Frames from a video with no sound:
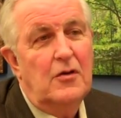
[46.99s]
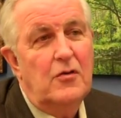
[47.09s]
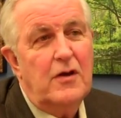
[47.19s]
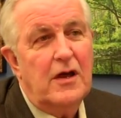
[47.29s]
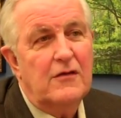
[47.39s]

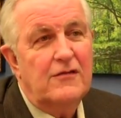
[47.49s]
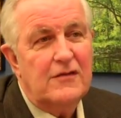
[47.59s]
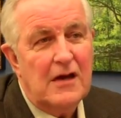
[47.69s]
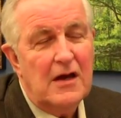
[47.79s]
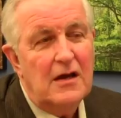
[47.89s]
who can
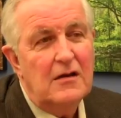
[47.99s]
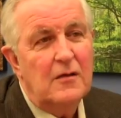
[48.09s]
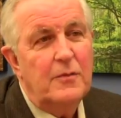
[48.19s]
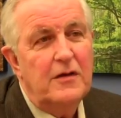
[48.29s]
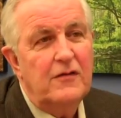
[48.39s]
sign
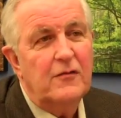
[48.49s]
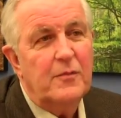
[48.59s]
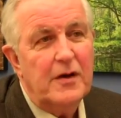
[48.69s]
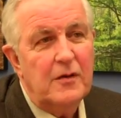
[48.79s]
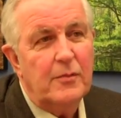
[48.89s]
a piece
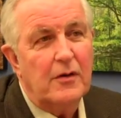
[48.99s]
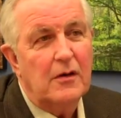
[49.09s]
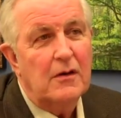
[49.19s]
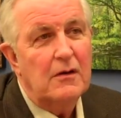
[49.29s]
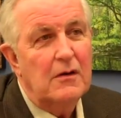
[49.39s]
of paper,